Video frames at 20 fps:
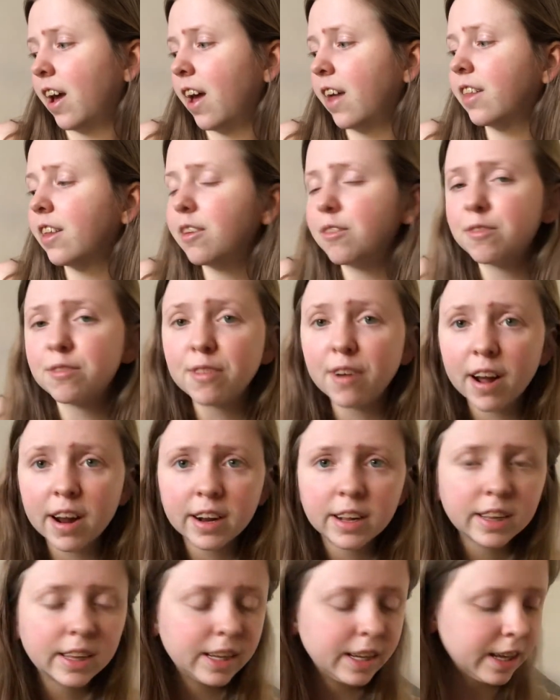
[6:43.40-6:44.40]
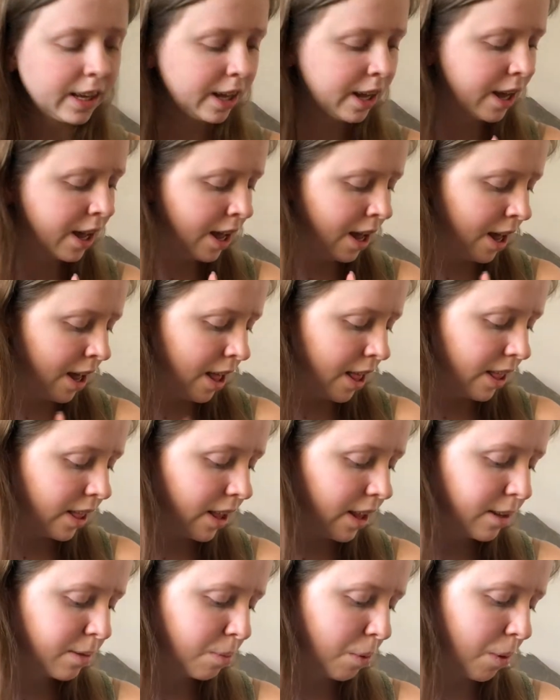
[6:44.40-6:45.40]
And then finally,
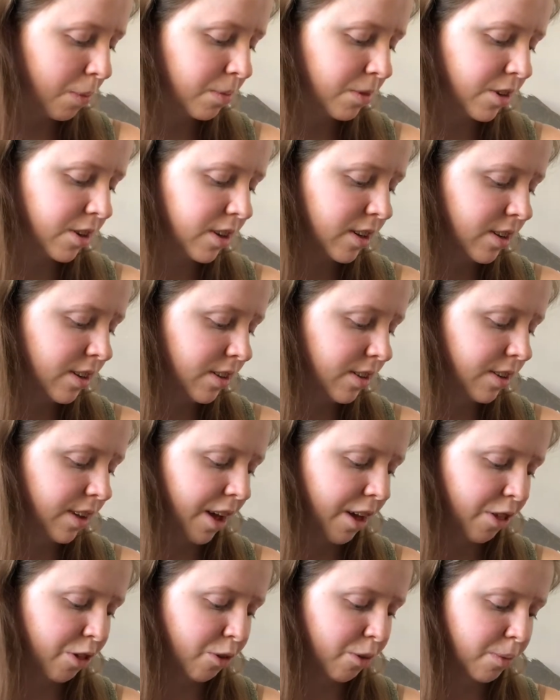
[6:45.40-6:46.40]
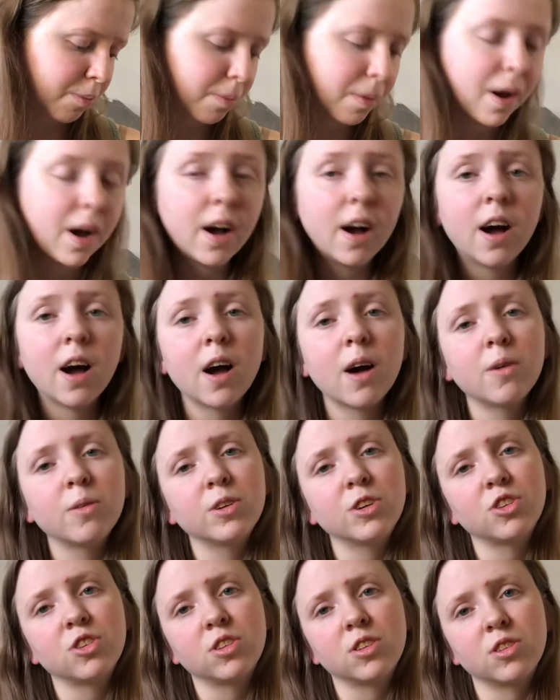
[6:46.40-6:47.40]
last prompt is Catherine Parr,
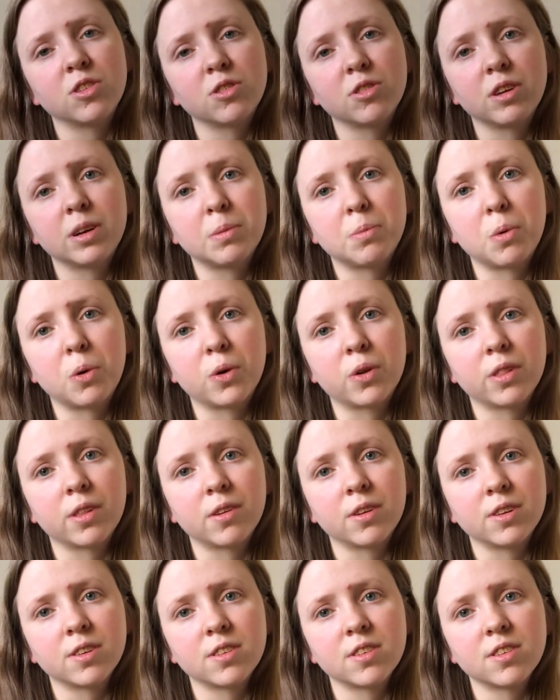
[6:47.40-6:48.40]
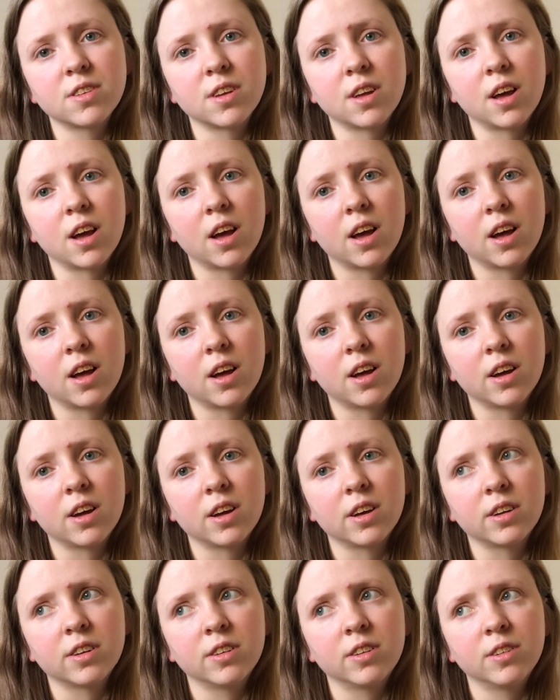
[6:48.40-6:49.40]
which is to read a book that uh,
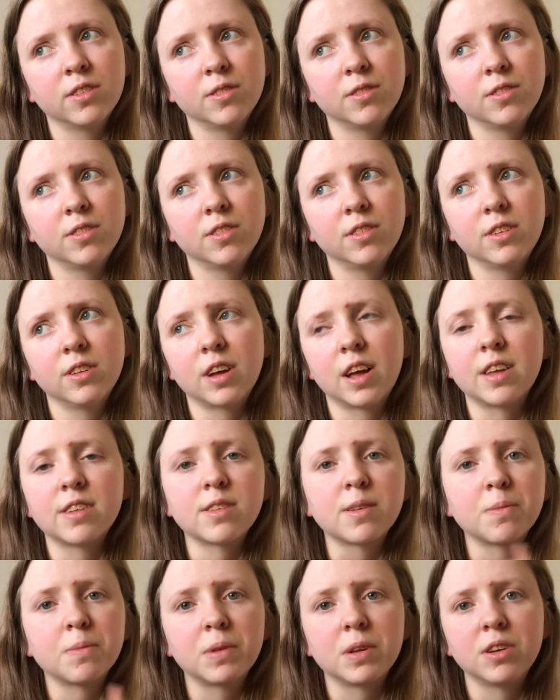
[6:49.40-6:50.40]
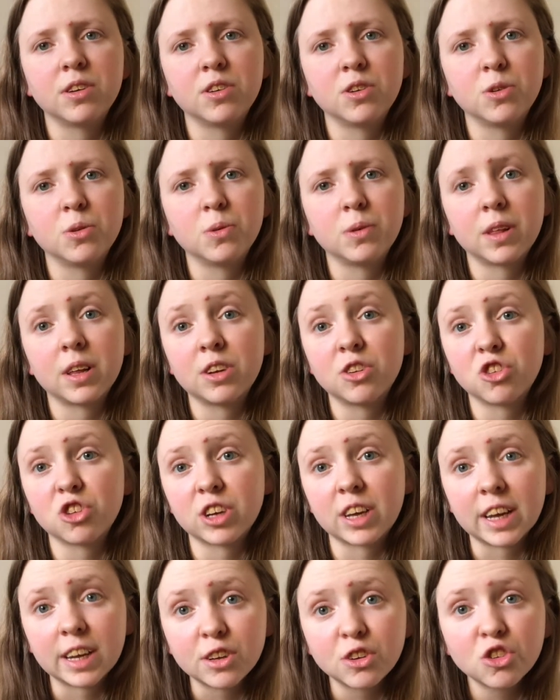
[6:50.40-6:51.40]
has something to do with
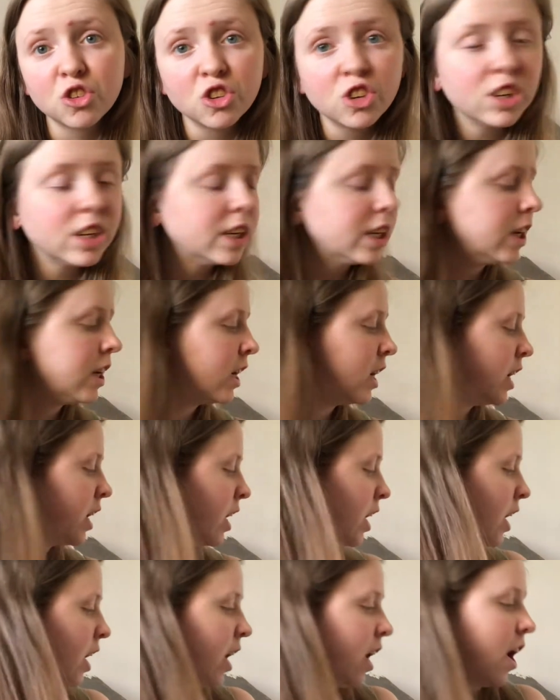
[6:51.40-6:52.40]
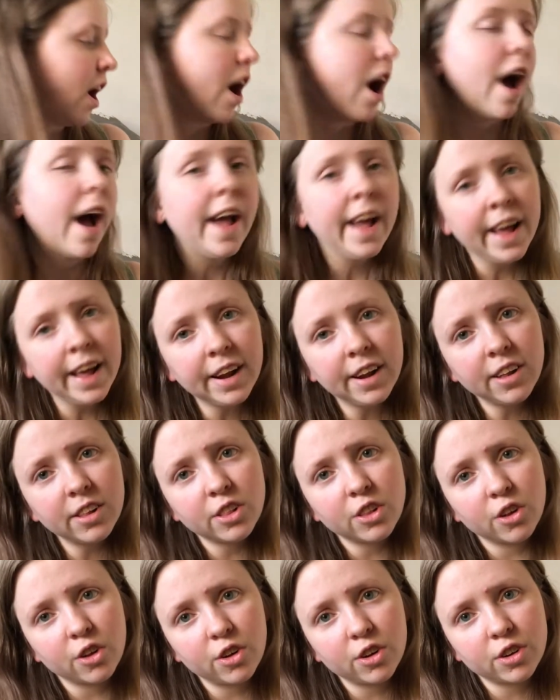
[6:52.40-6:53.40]
education. I had a
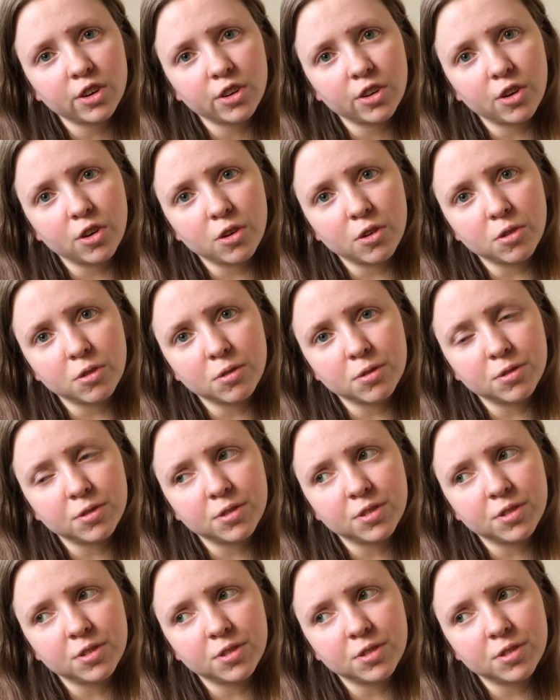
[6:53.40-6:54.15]
lot of